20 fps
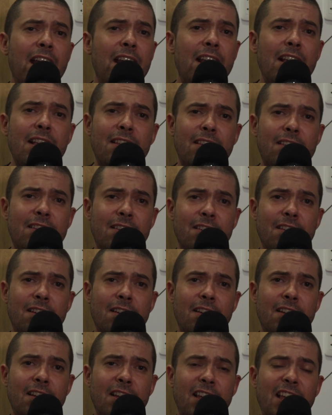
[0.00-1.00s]
is.
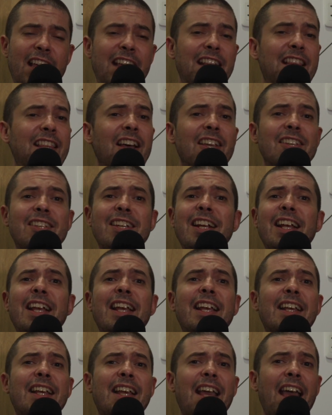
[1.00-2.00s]
He doesn't
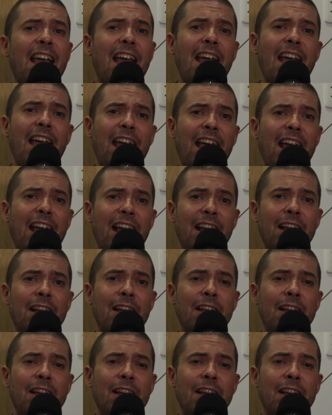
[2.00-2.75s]
care.